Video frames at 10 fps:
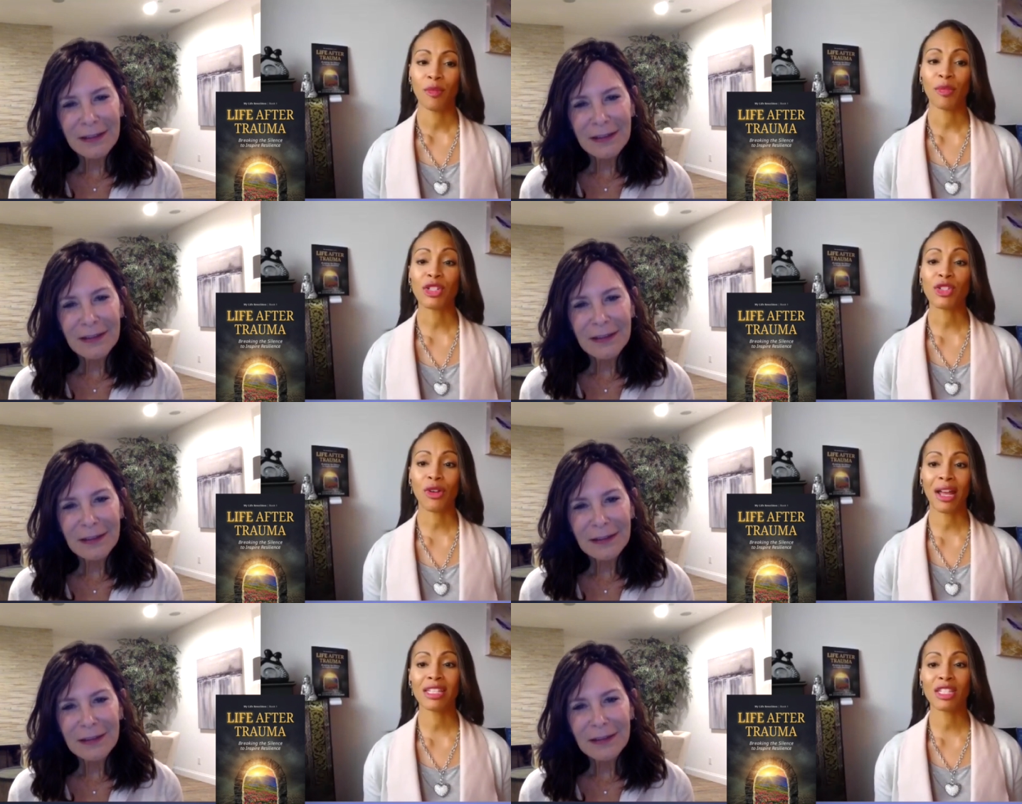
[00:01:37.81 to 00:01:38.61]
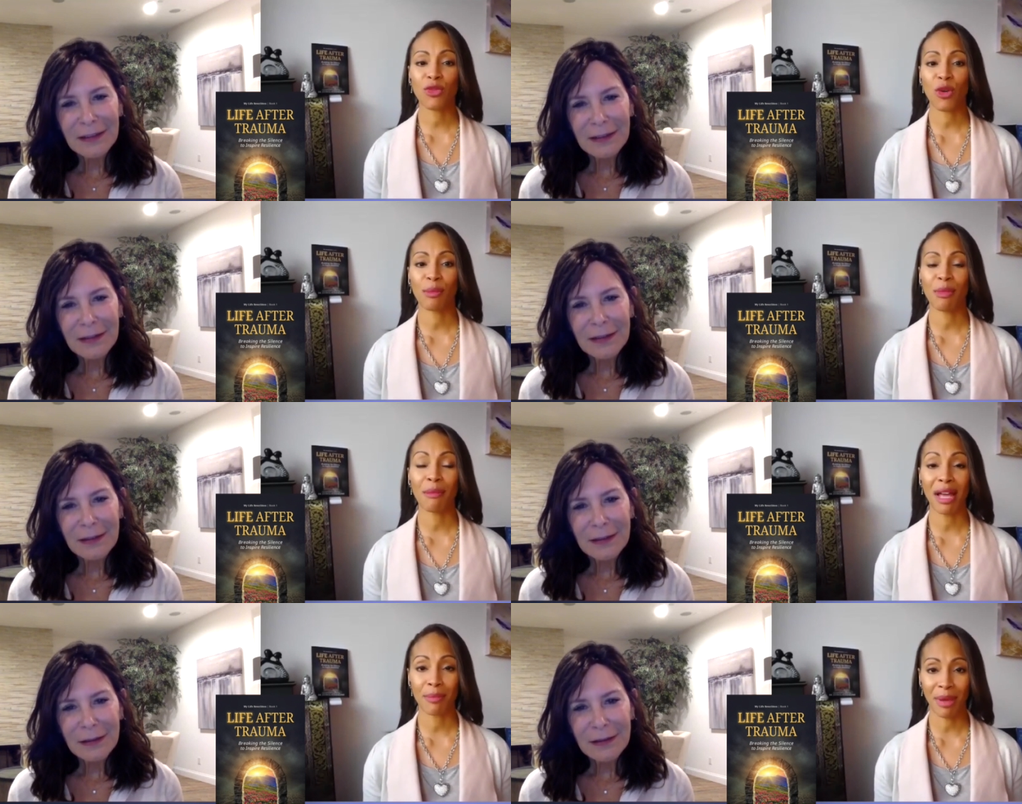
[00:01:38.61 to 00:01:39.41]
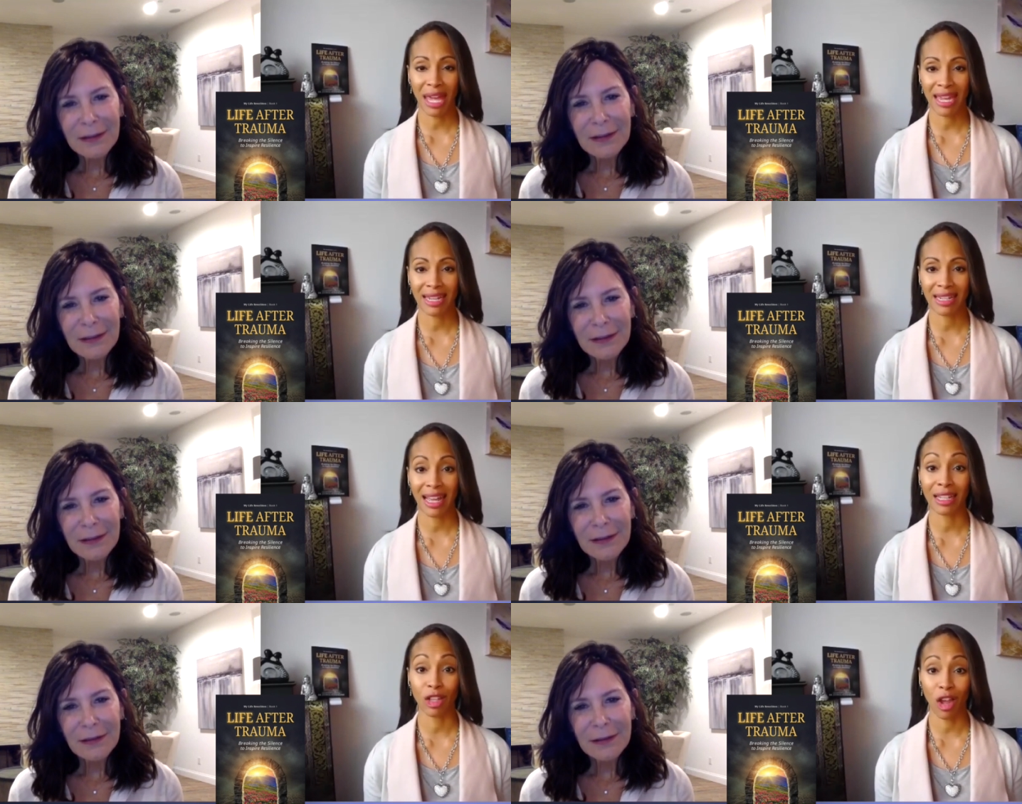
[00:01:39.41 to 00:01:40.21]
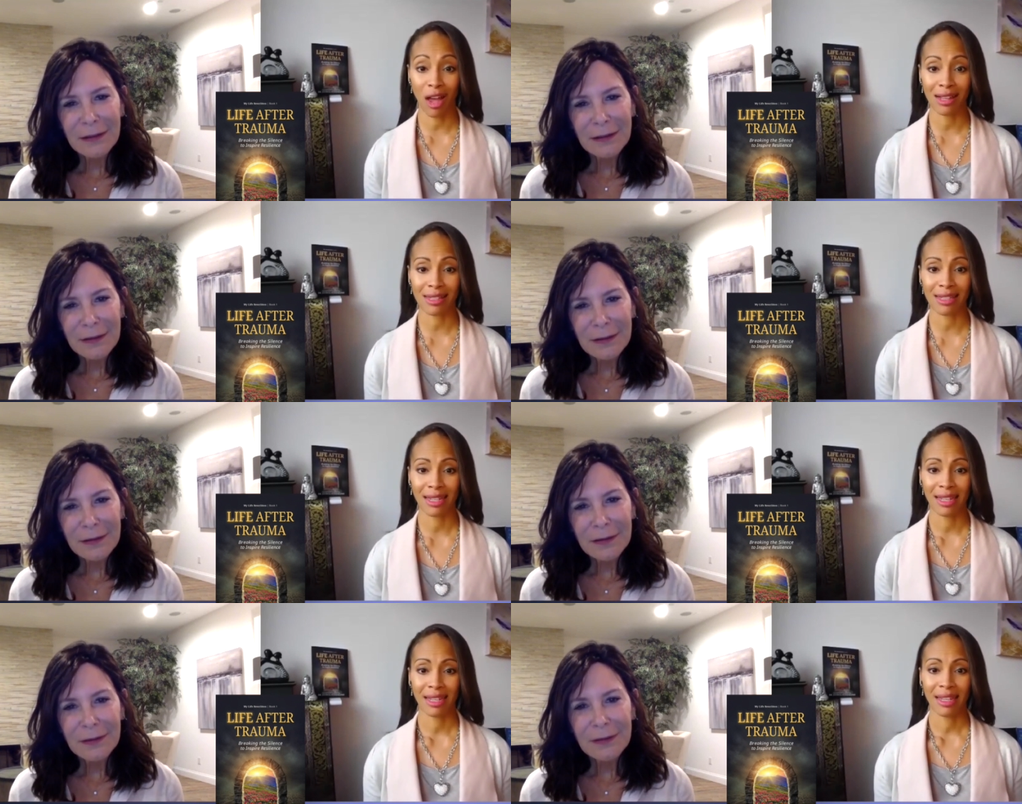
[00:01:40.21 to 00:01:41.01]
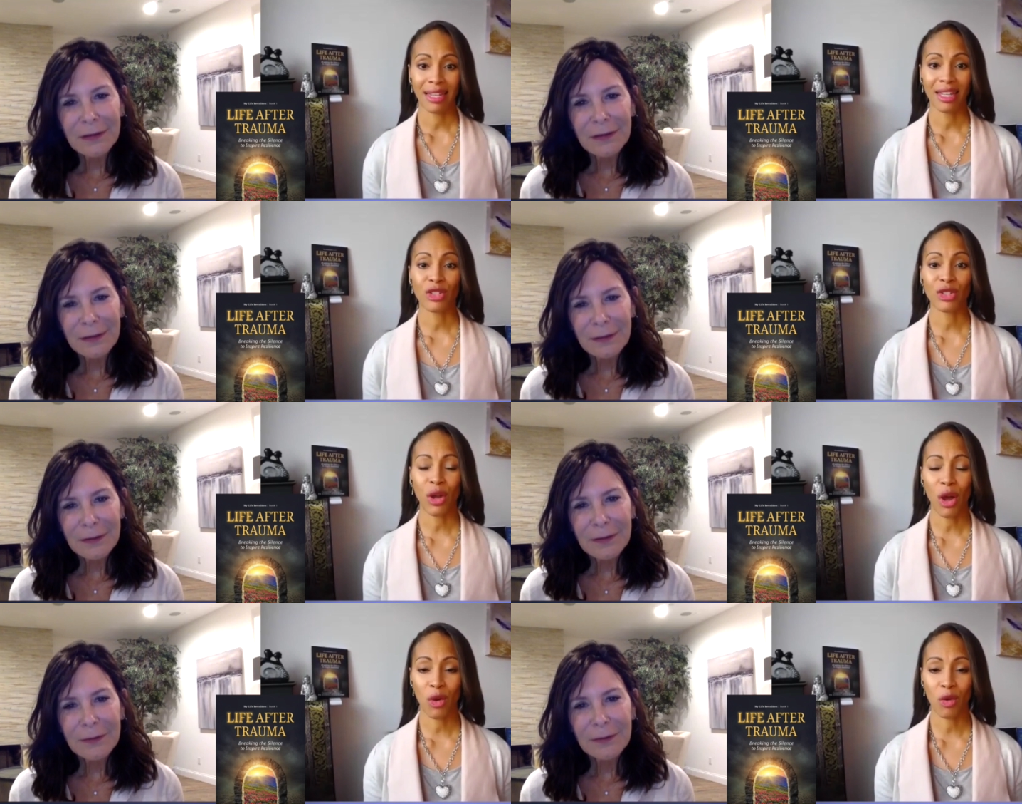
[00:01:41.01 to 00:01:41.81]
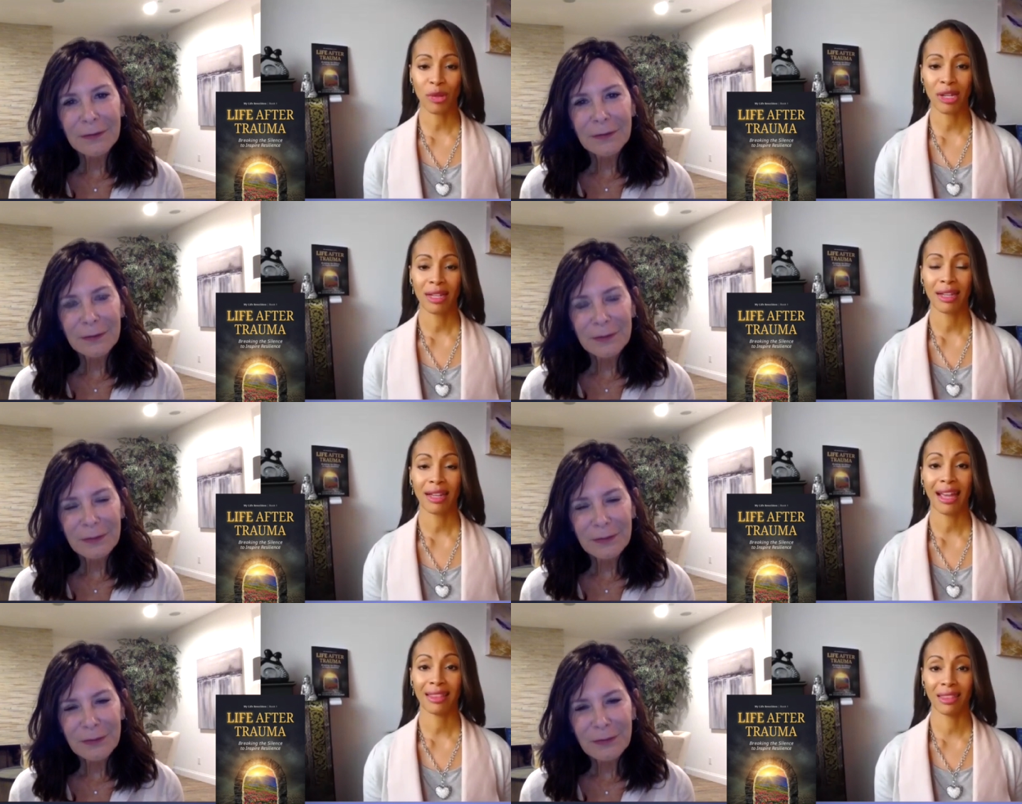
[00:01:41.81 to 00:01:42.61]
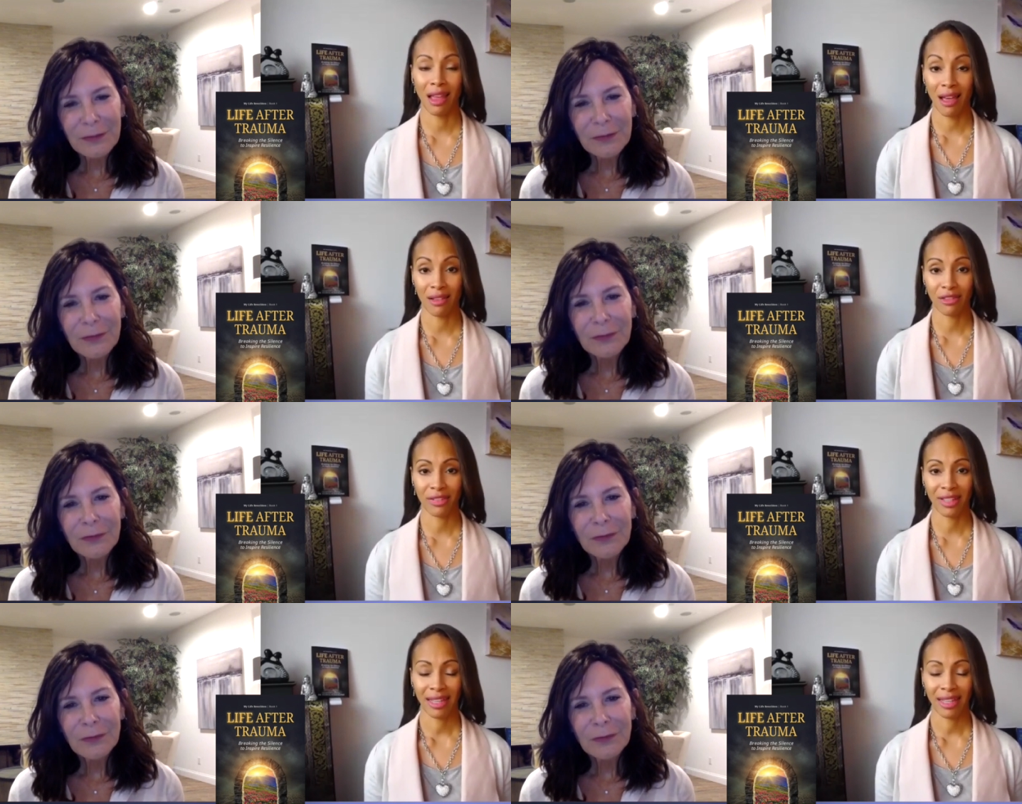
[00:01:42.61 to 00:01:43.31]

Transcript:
Speaker 1: but transform my pain and loss into hope and love.